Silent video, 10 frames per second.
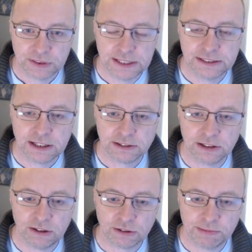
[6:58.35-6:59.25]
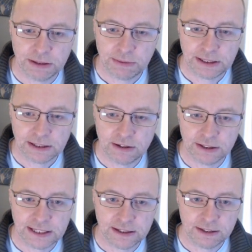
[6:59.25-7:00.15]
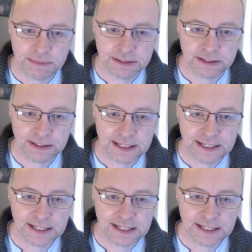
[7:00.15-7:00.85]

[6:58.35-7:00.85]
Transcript: These cards are locked, by the way. I can't get at them until I get a